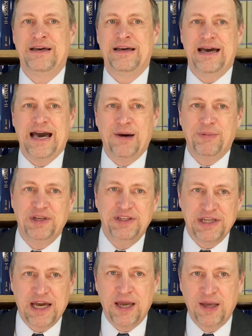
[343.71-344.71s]
How many
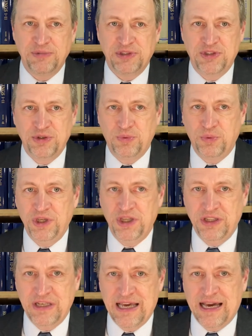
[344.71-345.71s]
times do we
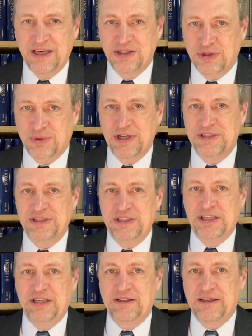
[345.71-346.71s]
not trust
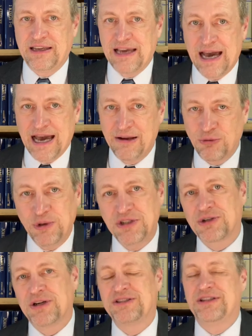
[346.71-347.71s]
in God? We
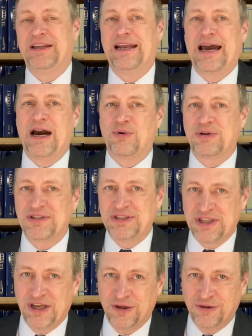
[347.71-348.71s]
trust in
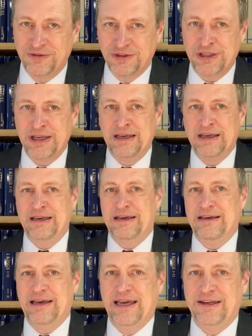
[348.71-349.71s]
ourselves,
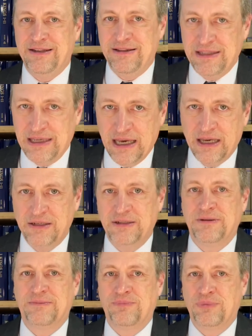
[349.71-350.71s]
and in the end,
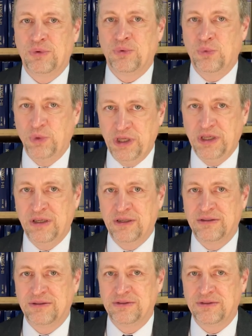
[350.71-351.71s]
we
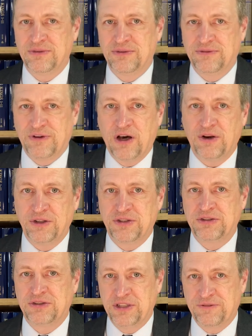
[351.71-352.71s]
fall into
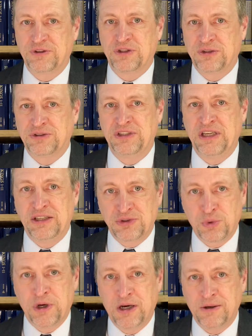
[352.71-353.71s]
difficulty as
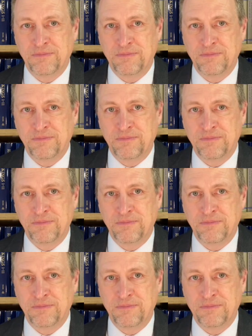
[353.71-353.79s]
well.